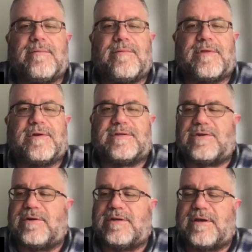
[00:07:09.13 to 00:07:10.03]
with an
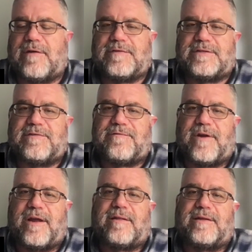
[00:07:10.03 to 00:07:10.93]
attorney's office in
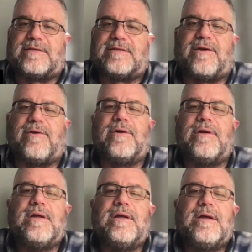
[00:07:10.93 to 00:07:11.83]
Franklin. So
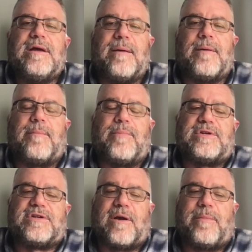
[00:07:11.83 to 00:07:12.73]
I'm
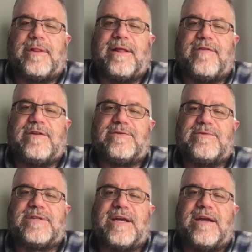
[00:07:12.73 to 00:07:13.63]
pretty sure I'll be leaving
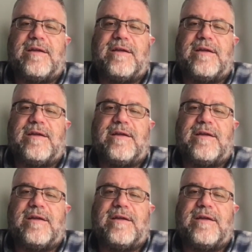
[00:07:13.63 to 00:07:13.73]
Tuesday.